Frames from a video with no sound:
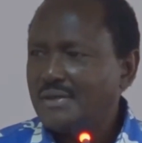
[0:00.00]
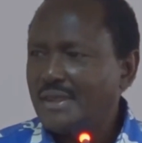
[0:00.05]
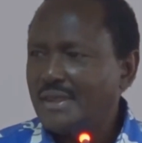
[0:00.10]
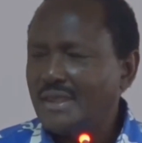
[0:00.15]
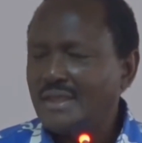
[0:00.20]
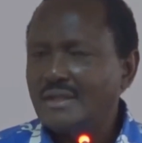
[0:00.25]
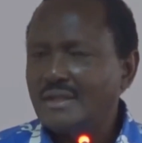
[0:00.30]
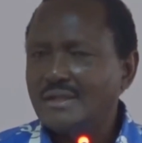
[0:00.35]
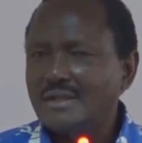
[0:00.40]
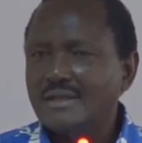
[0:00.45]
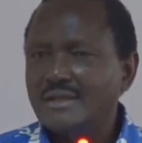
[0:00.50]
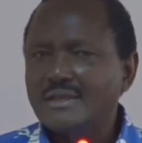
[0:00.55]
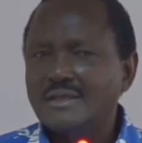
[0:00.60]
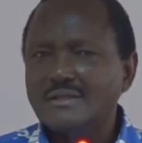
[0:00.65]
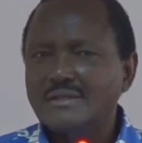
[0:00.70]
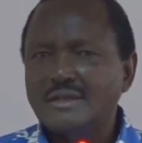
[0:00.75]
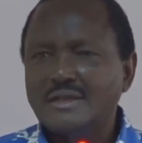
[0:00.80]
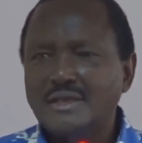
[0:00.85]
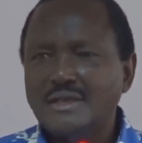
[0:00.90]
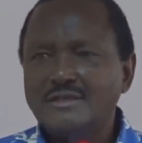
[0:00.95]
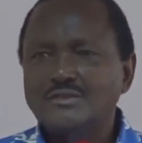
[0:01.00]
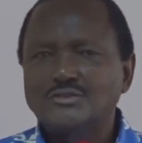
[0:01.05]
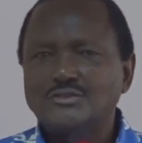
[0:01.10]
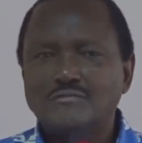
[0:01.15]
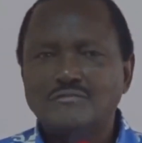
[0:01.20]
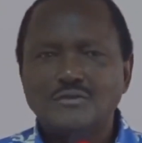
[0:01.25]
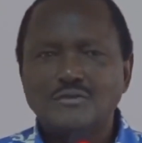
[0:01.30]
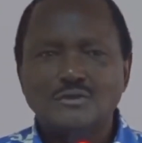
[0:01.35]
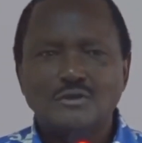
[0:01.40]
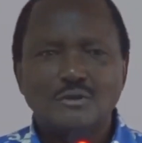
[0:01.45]
it, like in the case
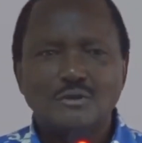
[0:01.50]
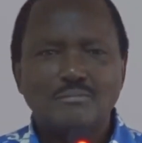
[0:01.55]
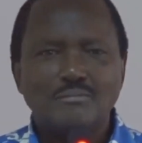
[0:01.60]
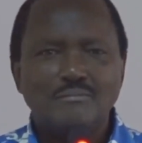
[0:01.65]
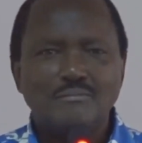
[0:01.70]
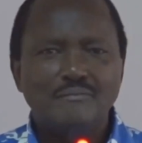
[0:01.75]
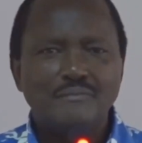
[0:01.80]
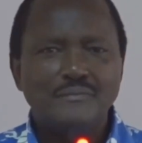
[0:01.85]
of Europe,